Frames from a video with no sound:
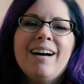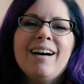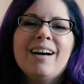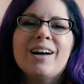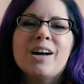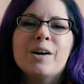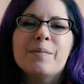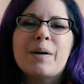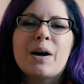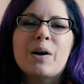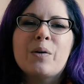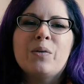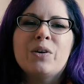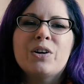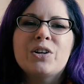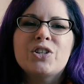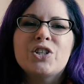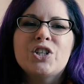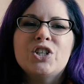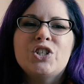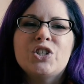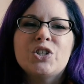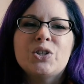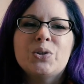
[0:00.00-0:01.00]
I want
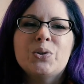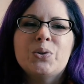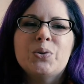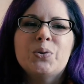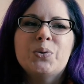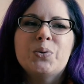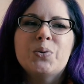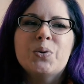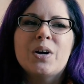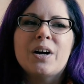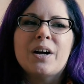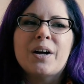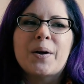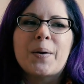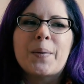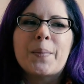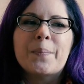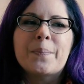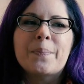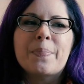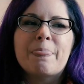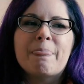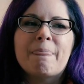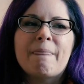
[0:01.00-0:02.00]
to do,
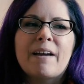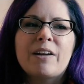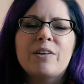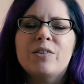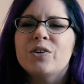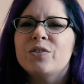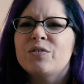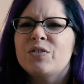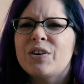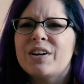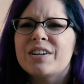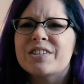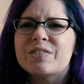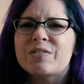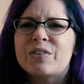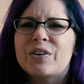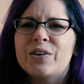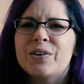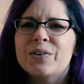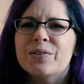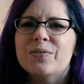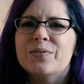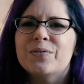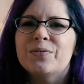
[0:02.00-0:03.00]
I don't know if you guys have
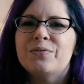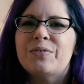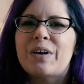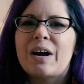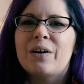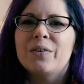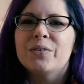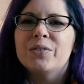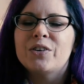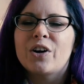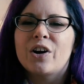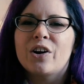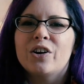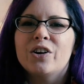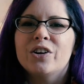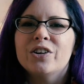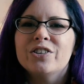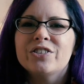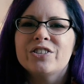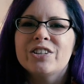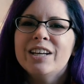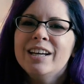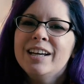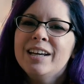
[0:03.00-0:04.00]
heard of found
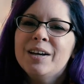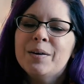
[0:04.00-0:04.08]
art,